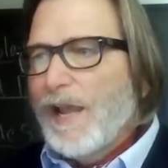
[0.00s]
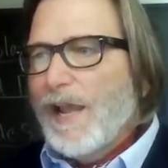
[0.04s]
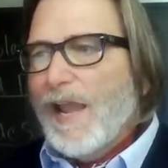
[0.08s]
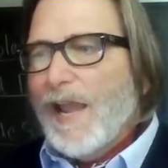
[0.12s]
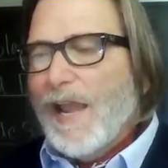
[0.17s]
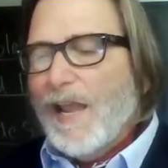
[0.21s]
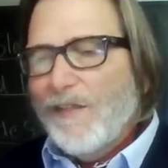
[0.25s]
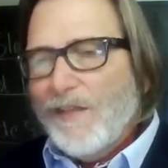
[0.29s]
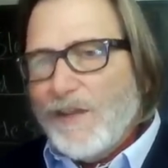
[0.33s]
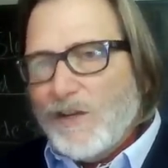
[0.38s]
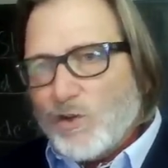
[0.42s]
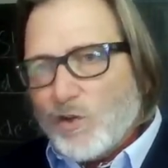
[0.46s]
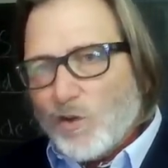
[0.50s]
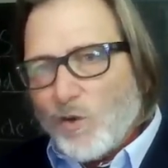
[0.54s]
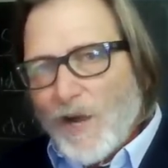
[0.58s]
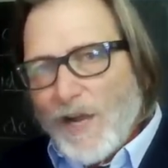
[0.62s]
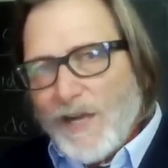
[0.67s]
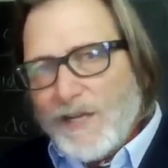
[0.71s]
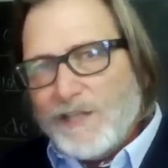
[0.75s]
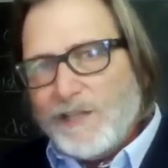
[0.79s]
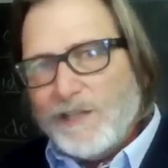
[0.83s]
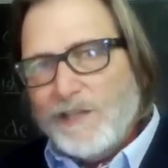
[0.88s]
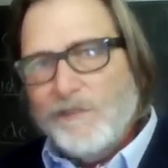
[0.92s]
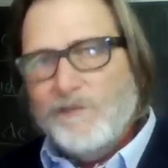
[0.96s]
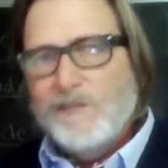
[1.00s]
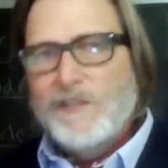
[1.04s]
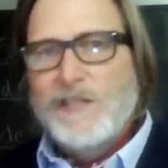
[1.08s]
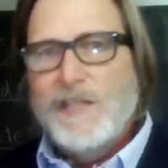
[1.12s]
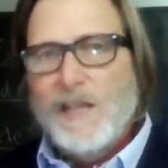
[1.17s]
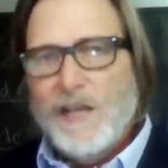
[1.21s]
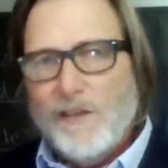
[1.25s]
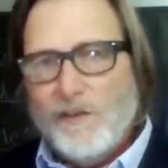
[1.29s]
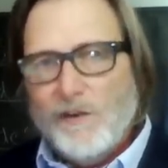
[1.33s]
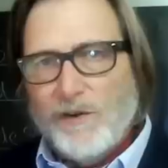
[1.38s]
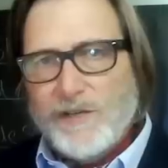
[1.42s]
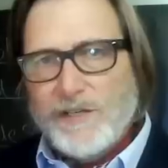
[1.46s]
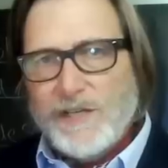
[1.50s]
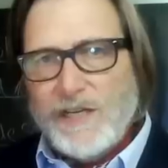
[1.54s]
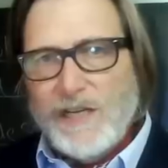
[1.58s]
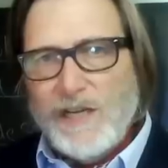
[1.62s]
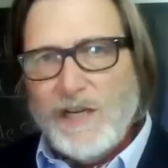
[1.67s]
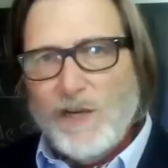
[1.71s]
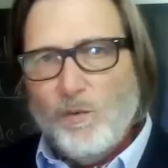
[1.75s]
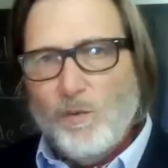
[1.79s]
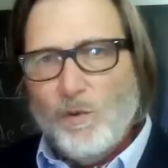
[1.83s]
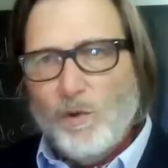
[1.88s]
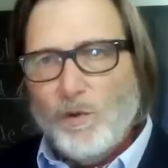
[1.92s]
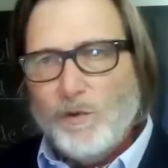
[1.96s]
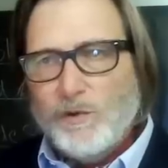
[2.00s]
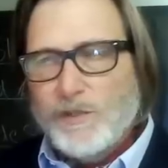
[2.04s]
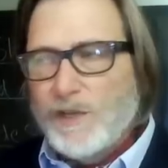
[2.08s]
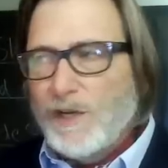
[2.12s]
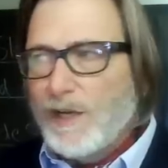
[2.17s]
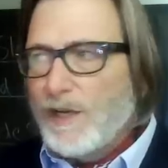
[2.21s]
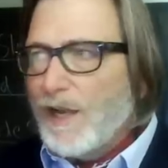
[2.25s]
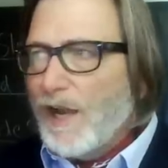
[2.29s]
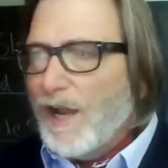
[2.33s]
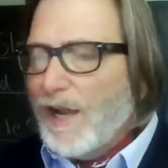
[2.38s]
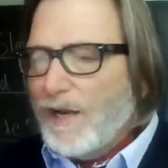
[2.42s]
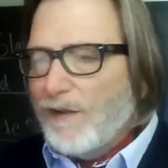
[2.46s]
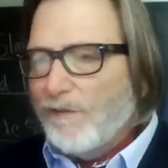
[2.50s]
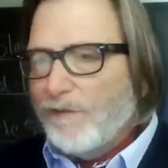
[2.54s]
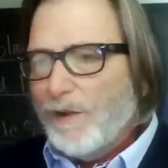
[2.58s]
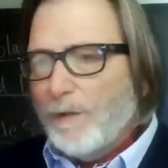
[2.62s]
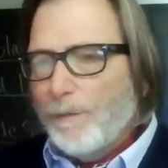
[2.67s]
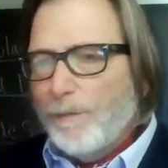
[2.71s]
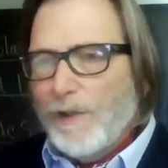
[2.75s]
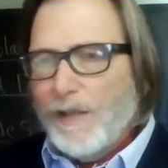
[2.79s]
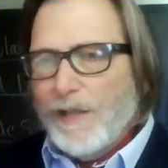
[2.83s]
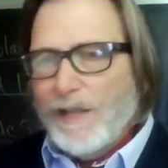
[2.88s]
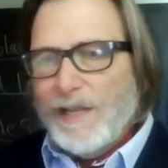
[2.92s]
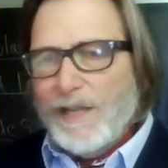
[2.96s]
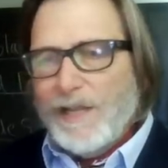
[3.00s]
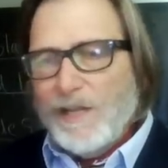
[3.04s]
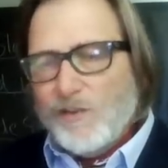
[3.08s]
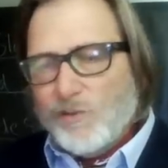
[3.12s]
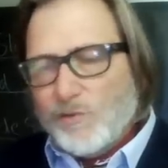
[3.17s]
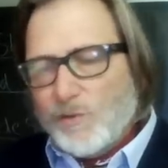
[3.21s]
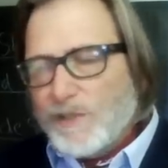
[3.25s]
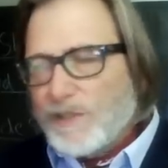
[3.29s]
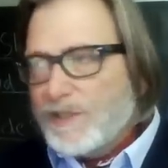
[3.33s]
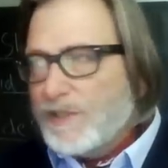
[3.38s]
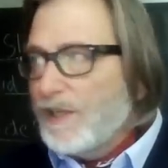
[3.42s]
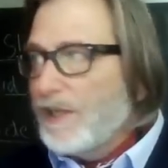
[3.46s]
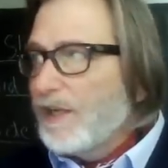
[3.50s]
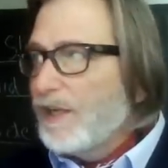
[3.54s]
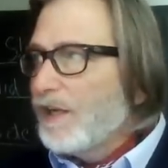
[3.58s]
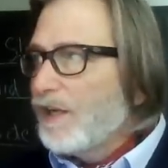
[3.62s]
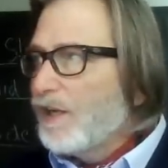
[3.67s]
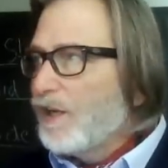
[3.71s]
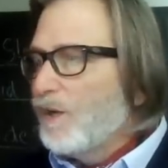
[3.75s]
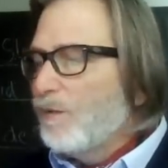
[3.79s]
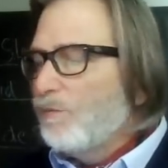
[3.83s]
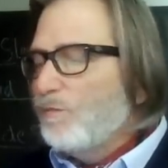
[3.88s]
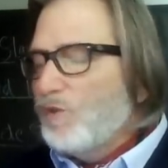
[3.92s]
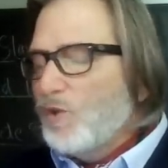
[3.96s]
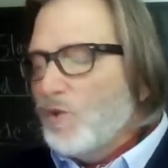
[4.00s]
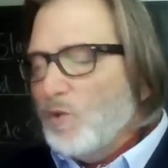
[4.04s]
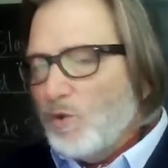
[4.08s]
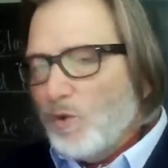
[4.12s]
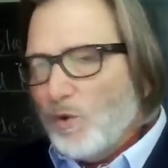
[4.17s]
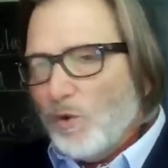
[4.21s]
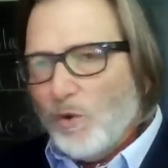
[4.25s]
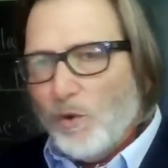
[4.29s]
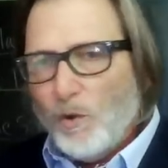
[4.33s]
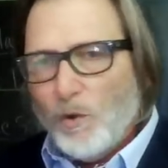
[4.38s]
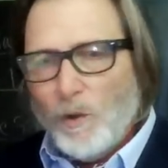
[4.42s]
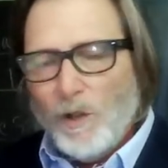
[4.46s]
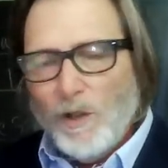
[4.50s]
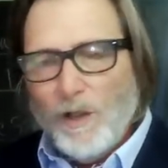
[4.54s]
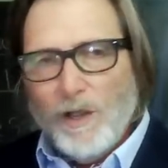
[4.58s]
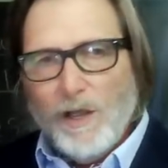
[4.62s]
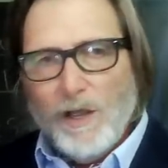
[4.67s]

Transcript: And they tried to live together as equals in a kind of an interesting communal